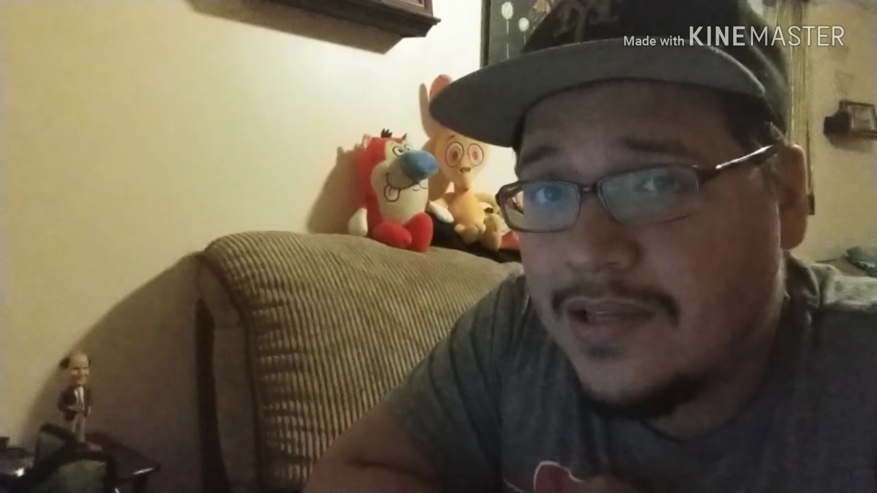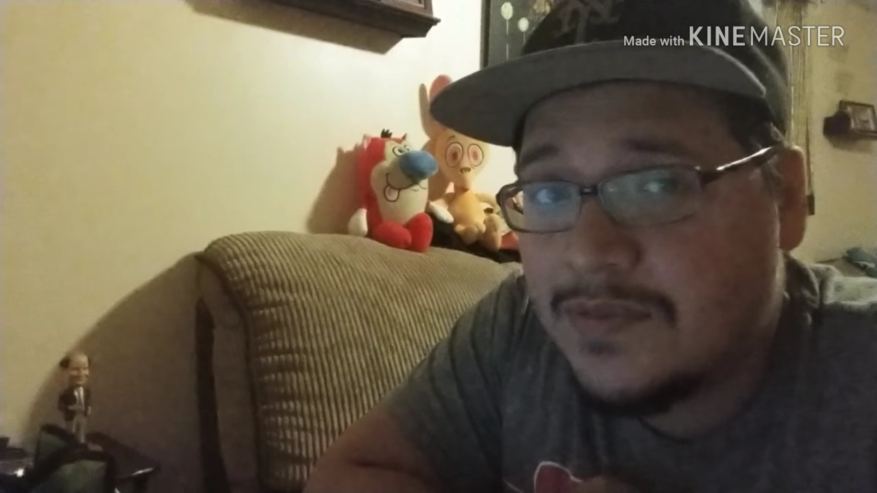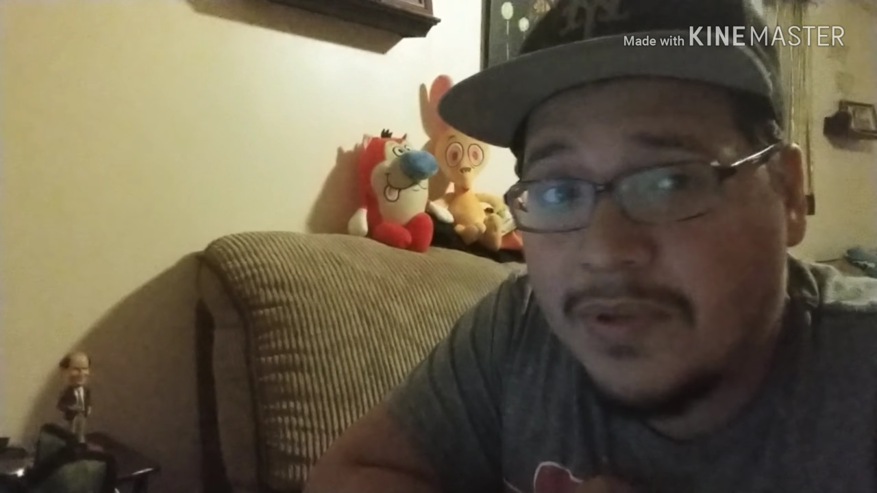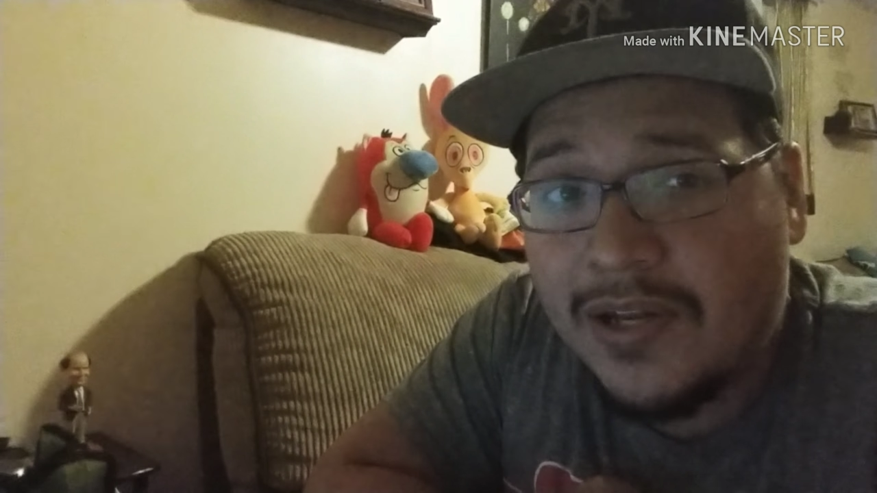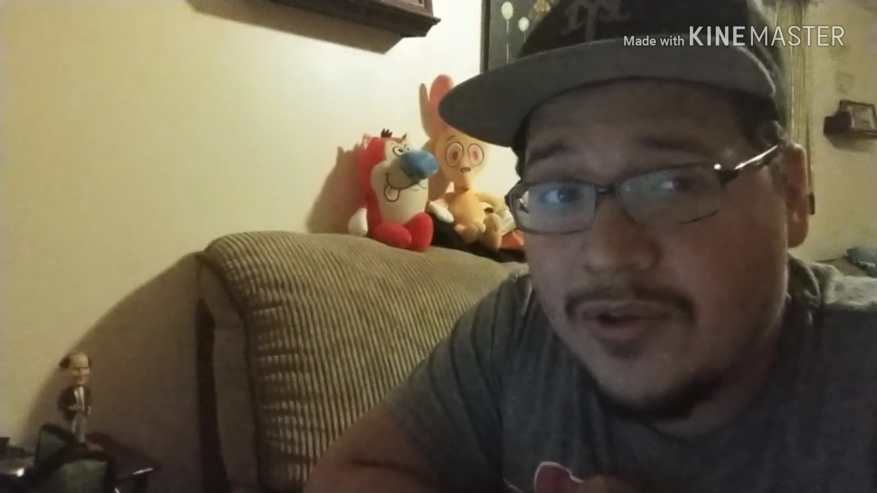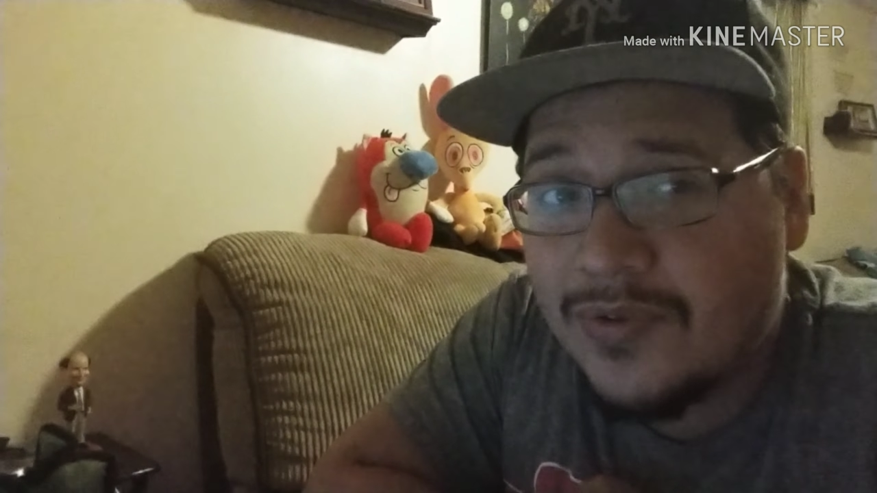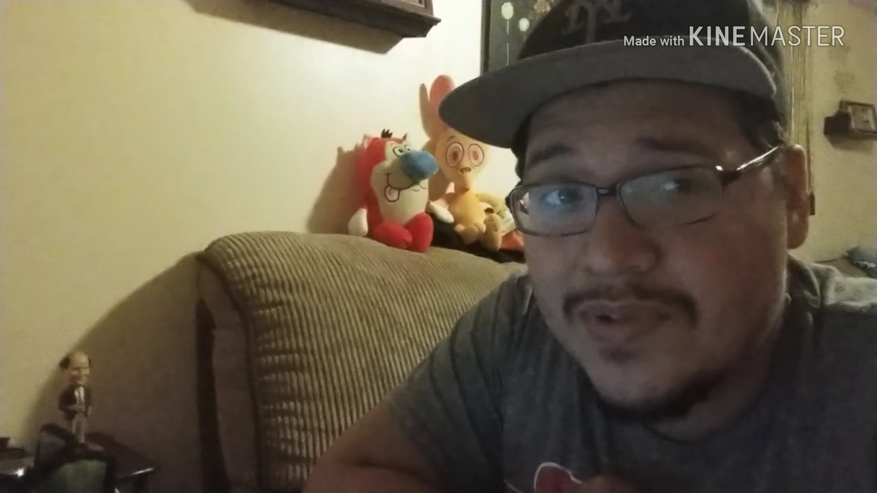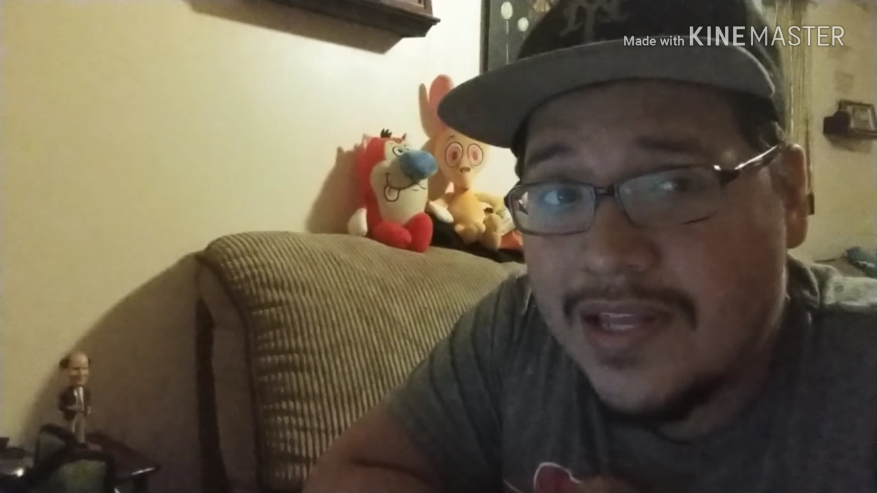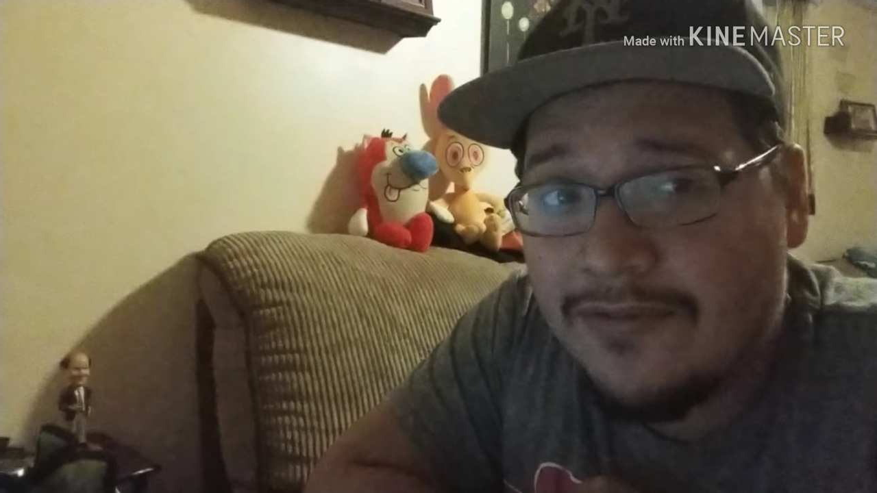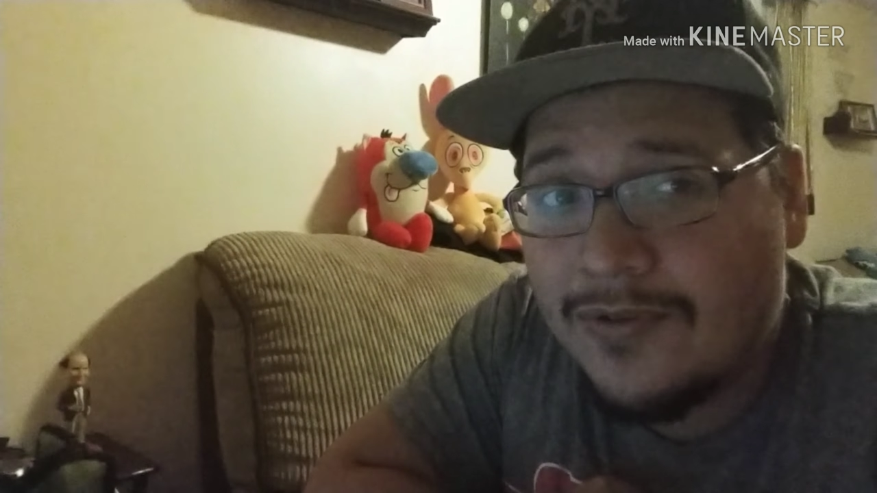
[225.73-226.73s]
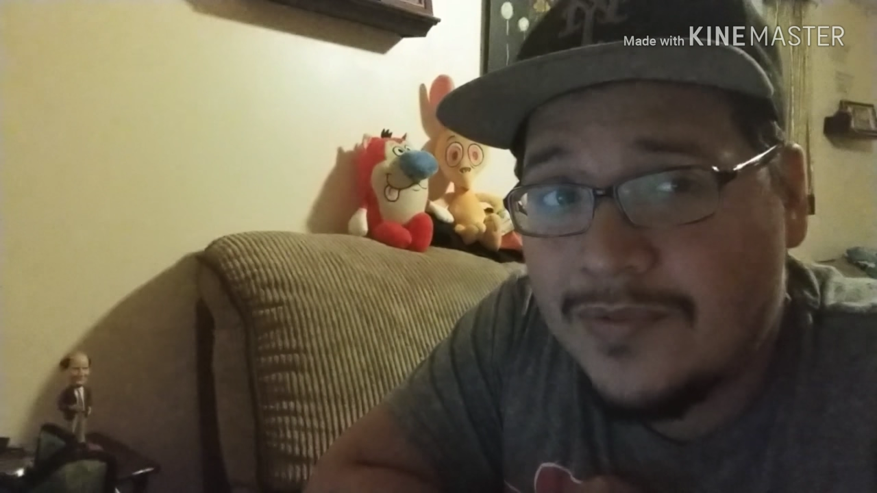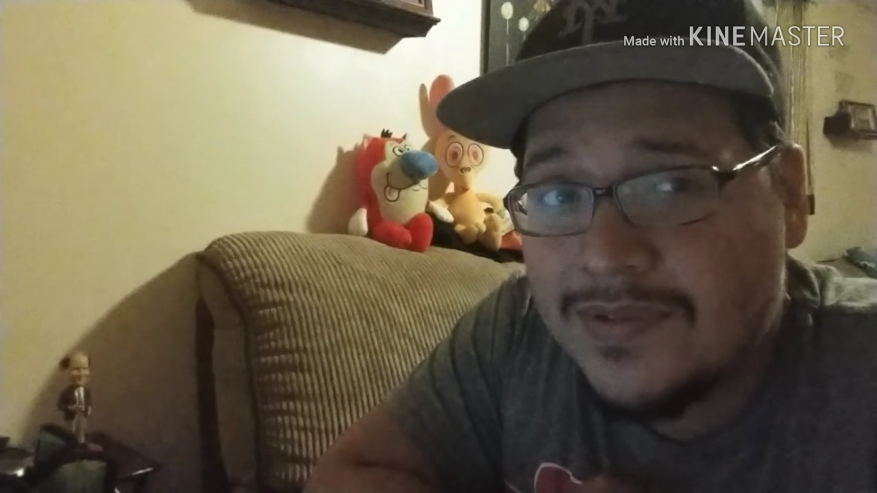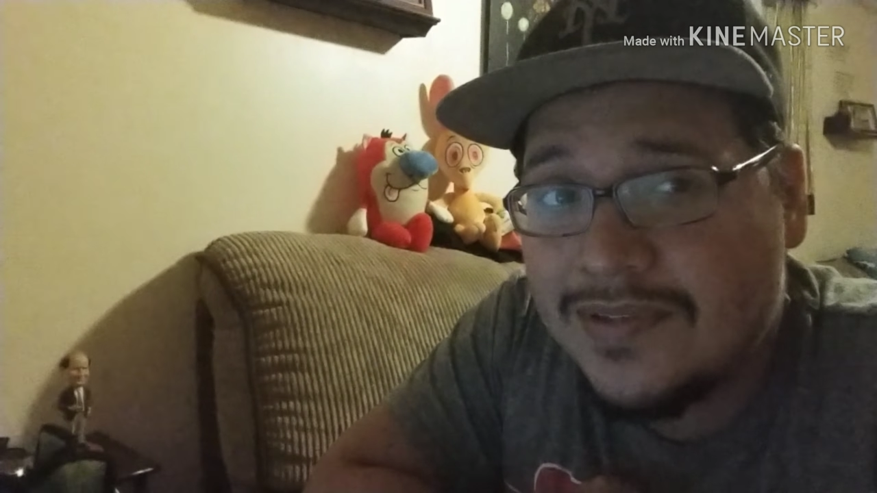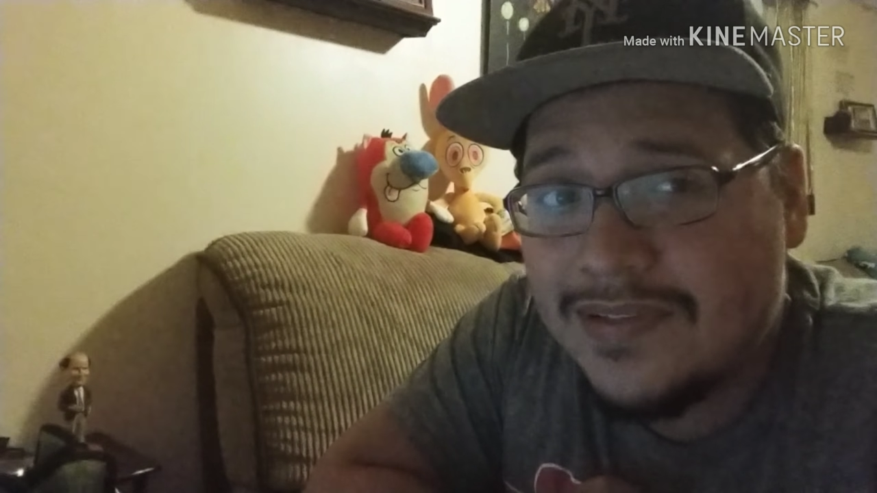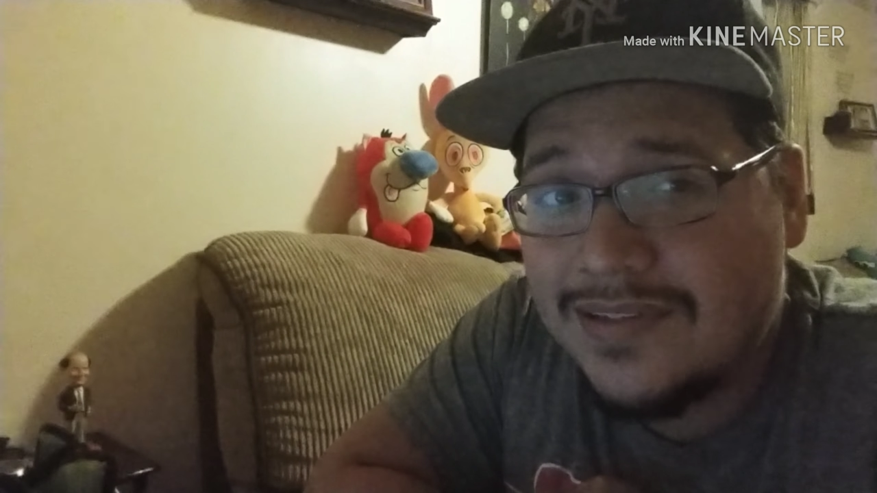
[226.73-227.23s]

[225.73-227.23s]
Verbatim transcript: playing on those headphones